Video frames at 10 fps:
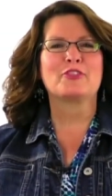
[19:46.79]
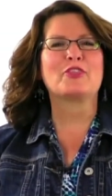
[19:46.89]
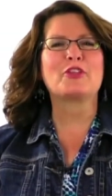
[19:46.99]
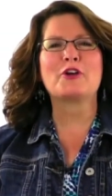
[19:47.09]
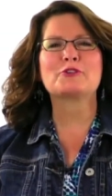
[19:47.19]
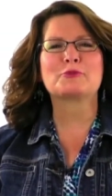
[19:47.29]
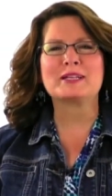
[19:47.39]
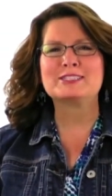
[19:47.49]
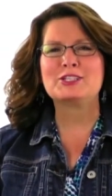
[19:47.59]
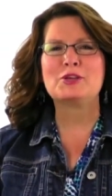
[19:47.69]
The third
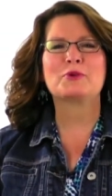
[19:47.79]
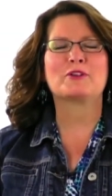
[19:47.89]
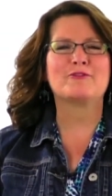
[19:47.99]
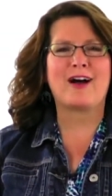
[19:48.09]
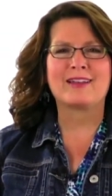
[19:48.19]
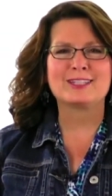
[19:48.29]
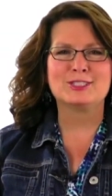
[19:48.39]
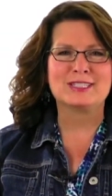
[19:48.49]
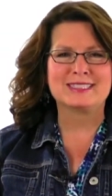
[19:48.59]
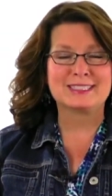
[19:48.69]
reason you want to follow
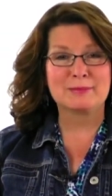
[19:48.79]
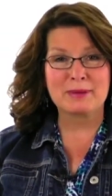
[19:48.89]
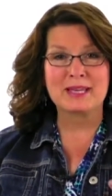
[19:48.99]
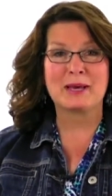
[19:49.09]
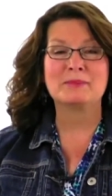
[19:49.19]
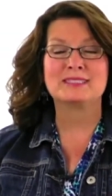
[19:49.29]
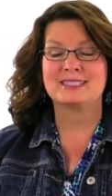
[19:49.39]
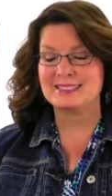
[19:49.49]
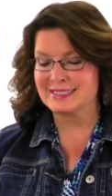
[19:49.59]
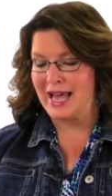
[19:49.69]
Jesus and become His
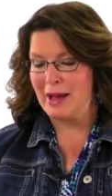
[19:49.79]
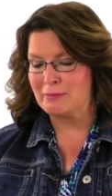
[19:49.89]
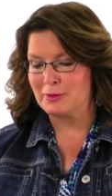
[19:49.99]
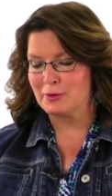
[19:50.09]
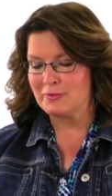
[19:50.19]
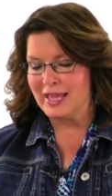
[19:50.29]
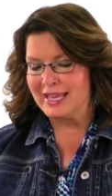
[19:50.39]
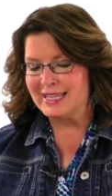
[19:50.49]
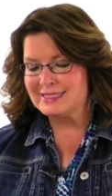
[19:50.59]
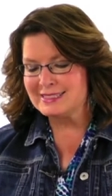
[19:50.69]
disciple
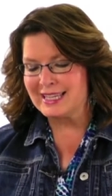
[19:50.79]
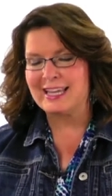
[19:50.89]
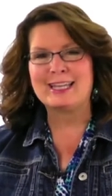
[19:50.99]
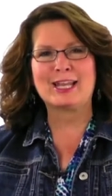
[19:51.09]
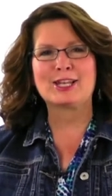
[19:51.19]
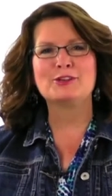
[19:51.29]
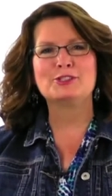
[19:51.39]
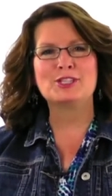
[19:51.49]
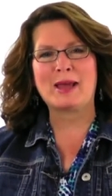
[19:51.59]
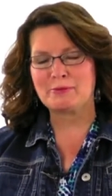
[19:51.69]
is seen in
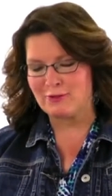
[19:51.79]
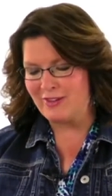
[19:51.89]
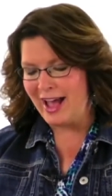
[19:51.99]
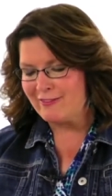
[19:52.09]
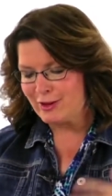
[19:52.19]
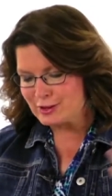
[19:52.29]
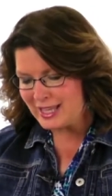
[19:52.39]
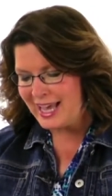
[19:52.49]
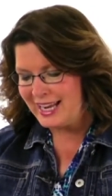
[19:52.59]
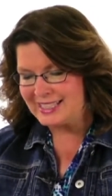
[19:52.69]
Luke chapter 5, verse
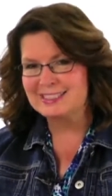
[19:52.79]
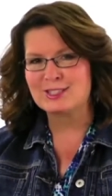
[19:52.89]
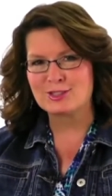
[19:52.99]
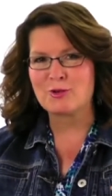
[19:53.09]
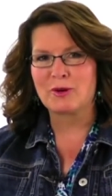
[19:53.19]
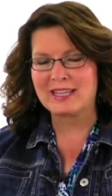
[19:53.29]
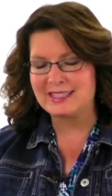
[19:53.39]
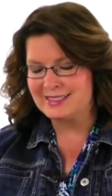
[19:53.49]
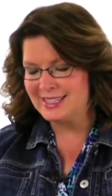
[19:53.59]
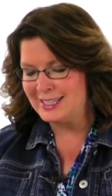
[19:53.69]
8, as the story
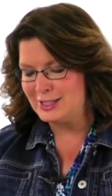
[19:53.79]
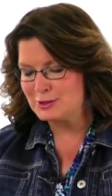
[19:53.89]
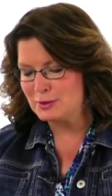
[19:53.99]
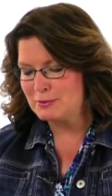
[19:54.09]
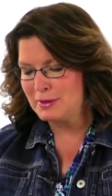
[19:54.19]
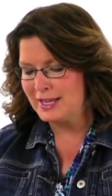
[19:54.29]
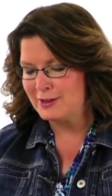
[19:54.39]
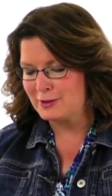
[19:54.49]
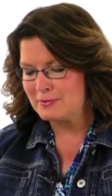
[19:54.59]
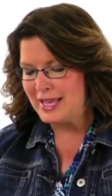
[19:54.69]
continues with
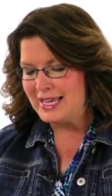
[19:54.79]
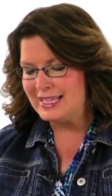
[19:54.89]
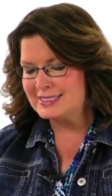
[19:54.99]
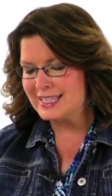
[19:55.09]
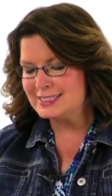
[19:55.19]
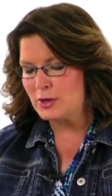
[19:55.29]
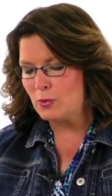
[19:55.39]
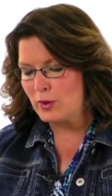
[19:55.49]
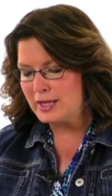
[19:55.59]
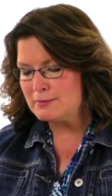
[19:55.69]
Peter. It says that
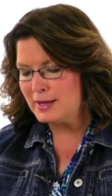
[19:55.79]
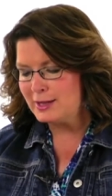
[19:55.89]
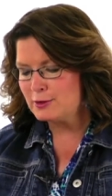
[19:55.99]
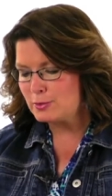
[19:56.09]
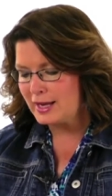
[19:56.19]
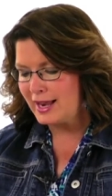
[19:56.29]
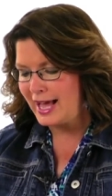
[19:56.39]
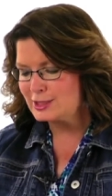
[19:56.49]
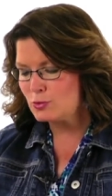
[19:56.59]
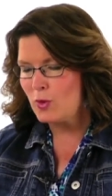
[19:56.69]
when Peter
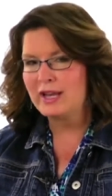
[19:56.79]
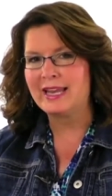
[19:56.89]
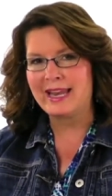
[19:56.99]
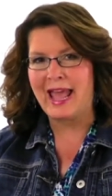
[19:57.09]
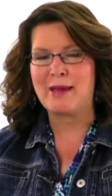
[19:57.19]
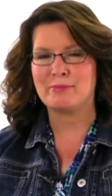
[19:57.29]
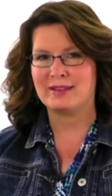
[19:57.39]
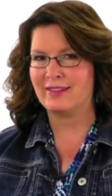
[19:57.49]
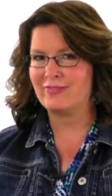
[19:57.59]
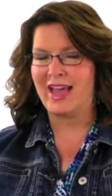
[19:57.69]
realized what had
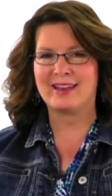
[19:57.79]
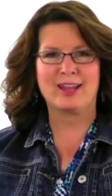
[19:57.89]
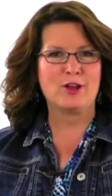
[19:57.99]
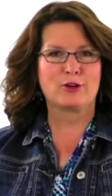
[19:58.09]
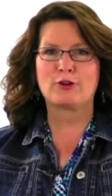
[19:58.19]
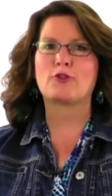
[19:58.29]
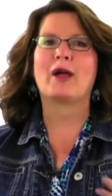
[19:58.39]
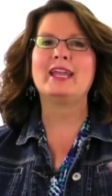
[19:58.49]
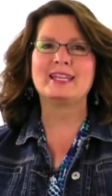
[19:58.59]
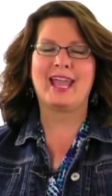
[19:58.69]
happened, that
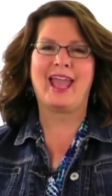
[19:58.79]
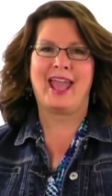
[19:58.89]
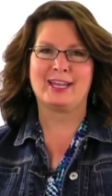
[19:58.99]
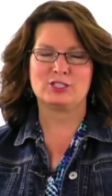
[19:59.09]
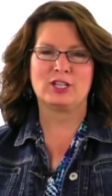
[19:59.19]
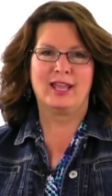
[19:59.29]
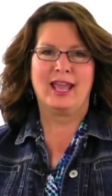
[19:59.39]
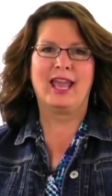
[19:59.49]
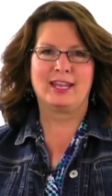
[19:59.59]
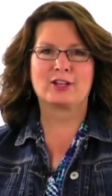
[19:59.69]
great catch
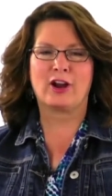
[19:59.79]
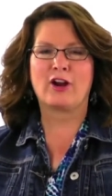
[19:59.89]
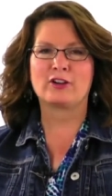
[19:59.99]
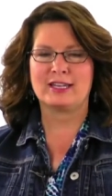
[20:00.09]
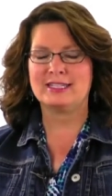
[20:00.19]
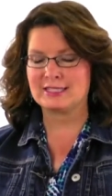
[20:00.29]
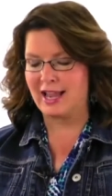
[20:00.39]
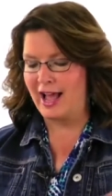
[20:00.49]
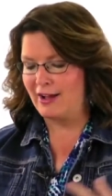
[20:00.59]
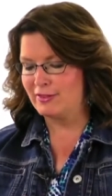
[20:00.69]
had occurred in his
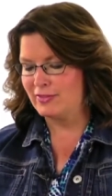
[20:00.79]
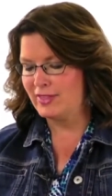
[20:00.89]
life, and